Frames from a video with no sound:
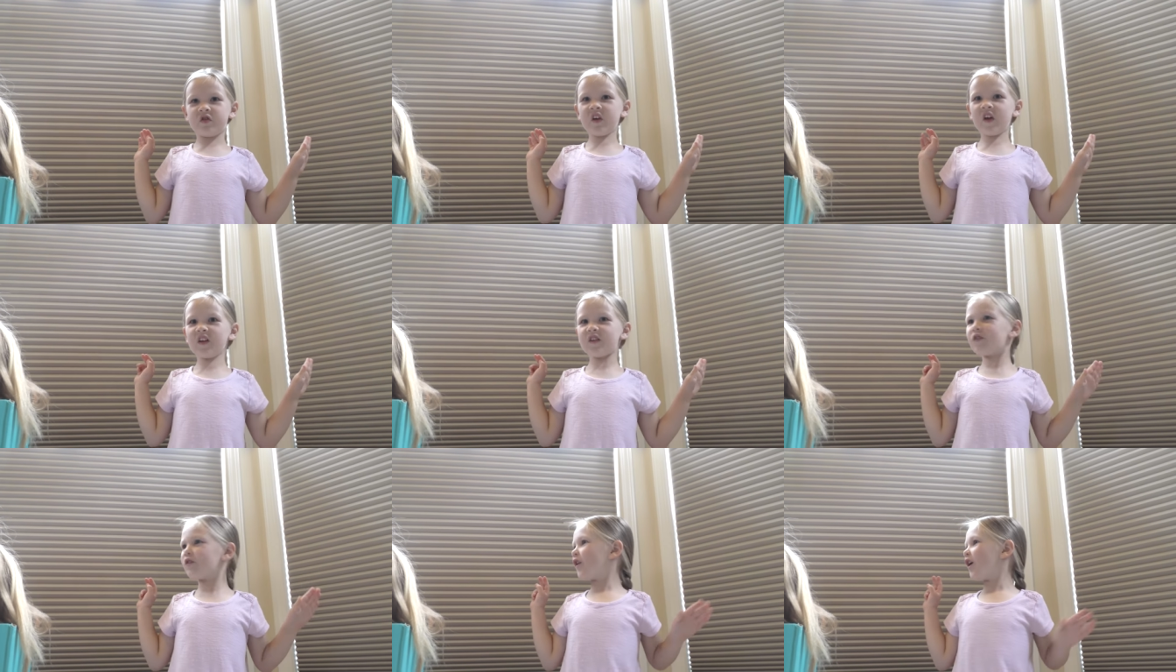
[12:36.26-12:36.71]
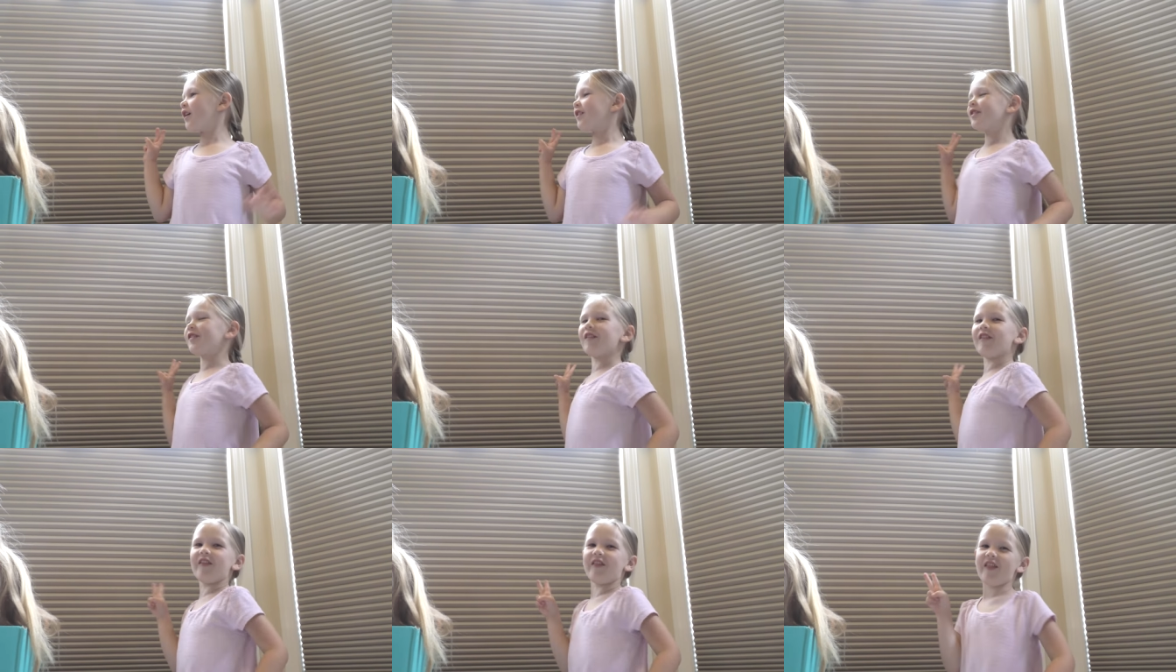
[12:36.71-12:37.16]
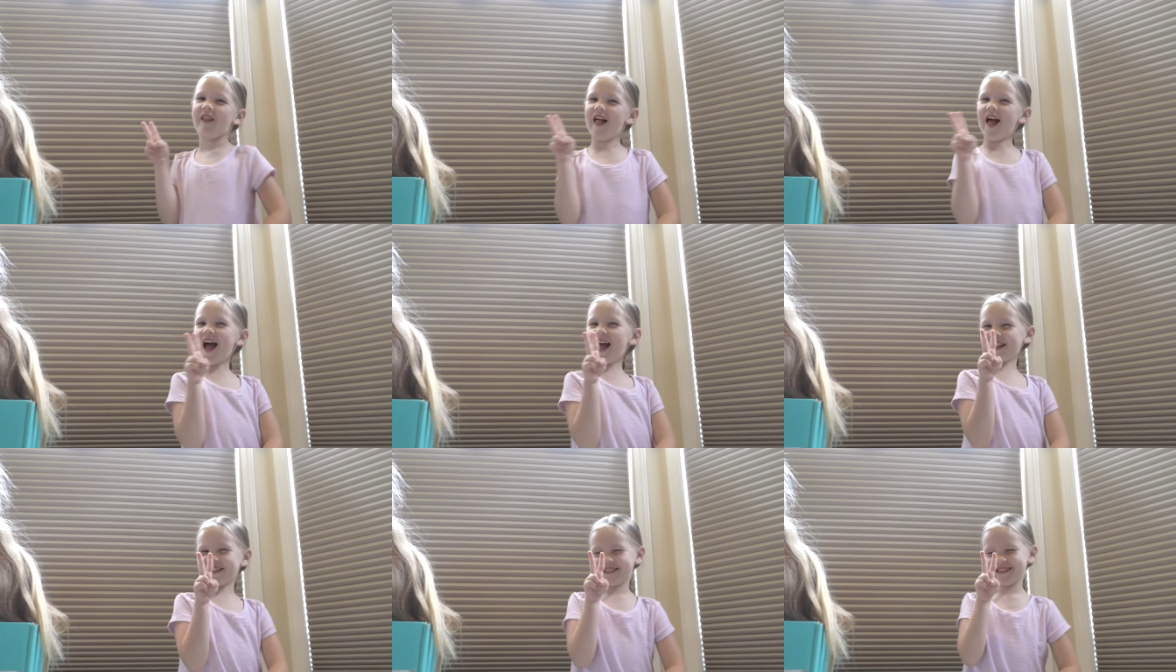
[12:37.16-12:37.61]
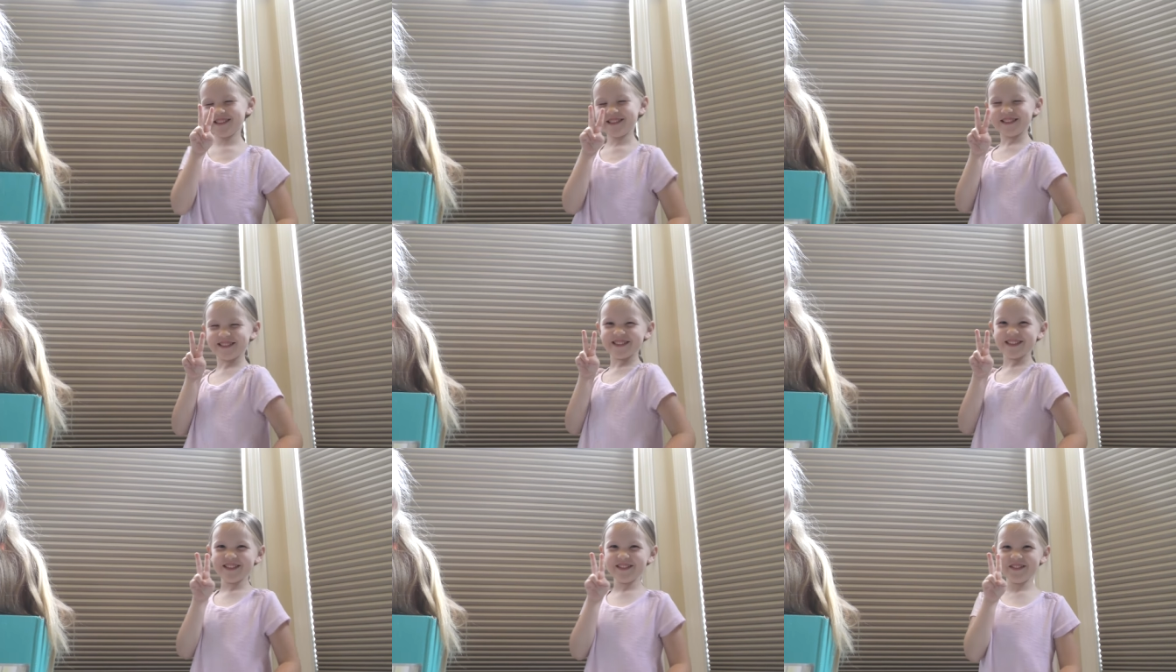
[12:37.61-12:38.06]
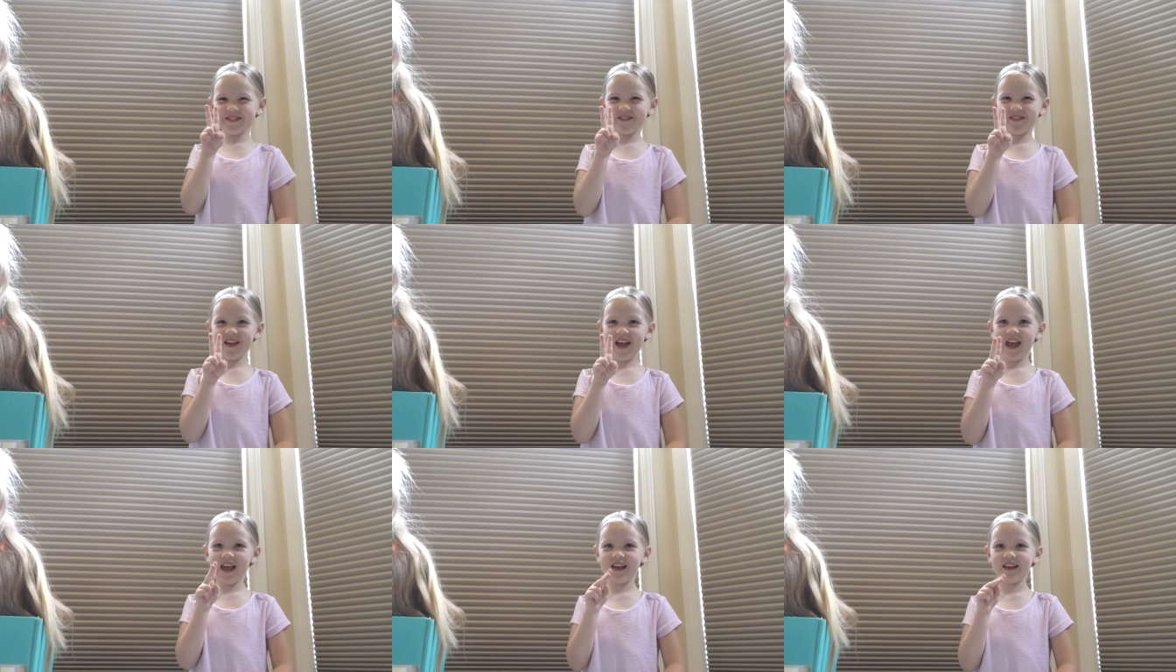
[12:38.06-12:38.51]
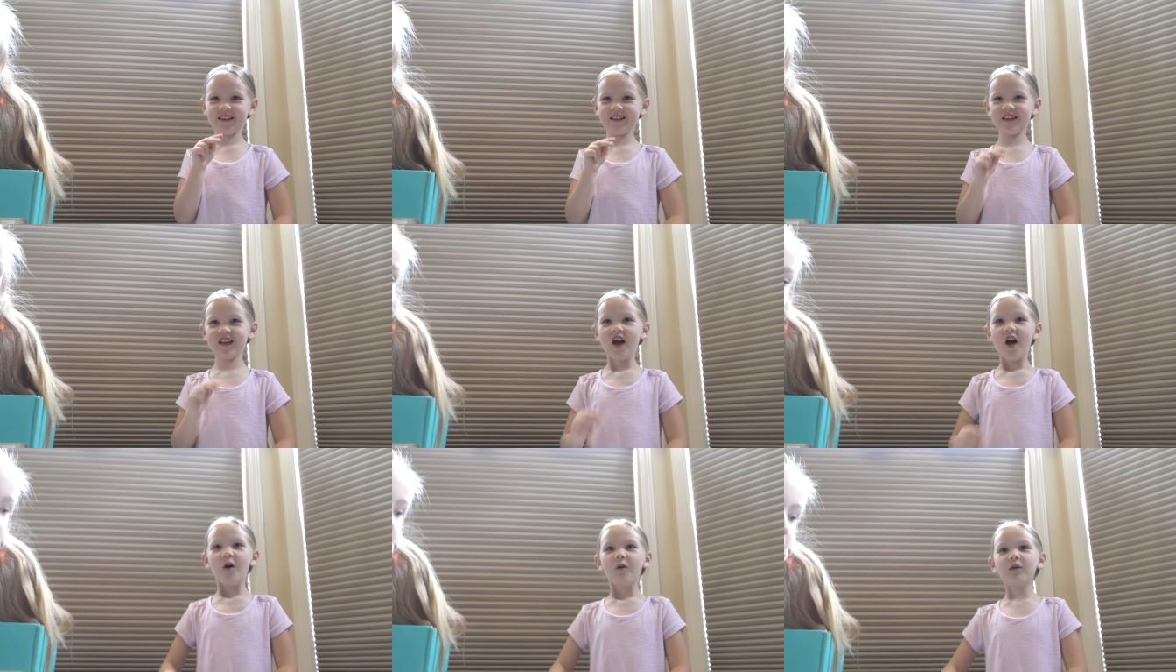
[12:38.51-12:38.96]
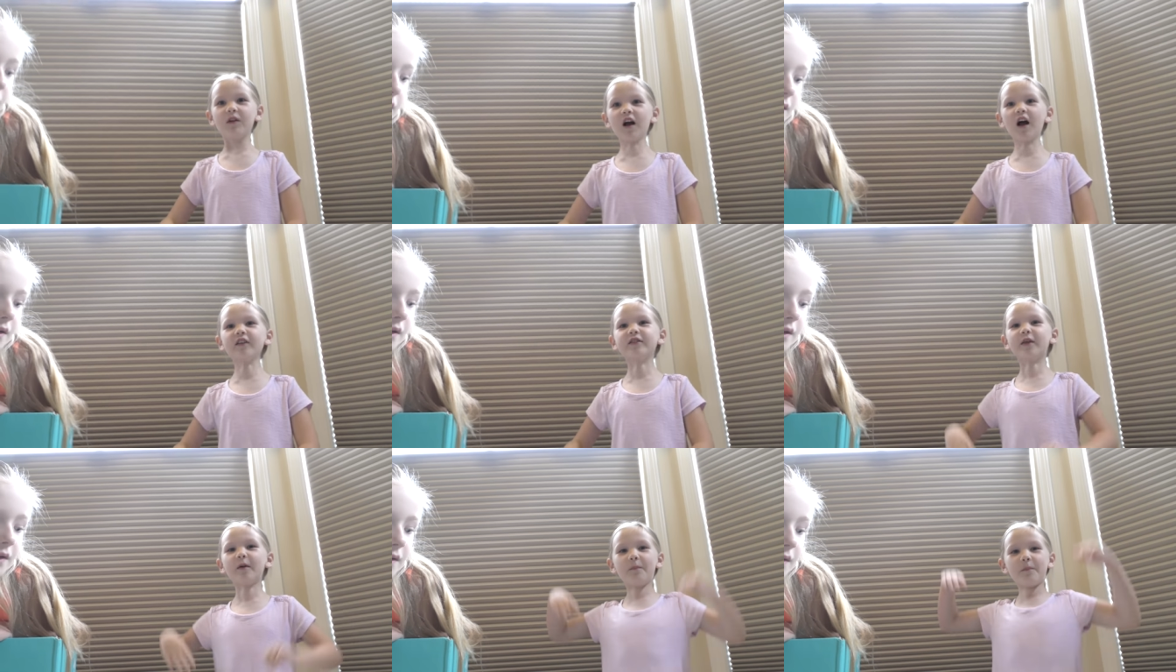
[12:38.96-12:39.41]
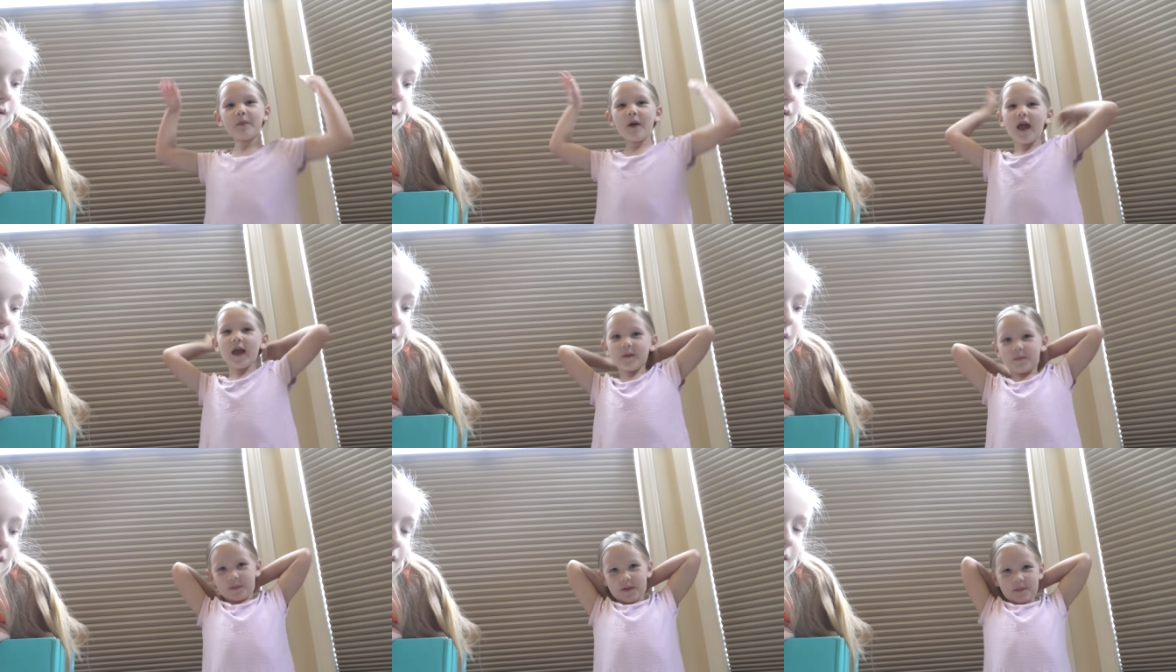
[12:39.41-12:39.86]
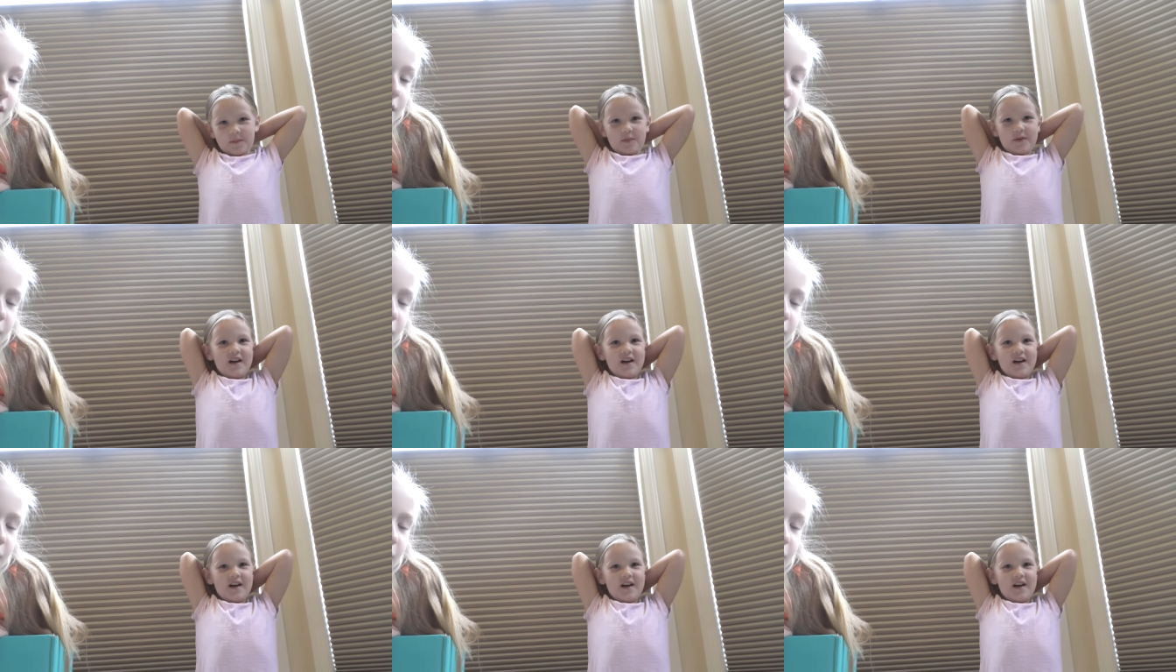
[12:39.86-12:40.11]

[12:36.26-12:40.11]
These are not the last 2 things. What? We got the baby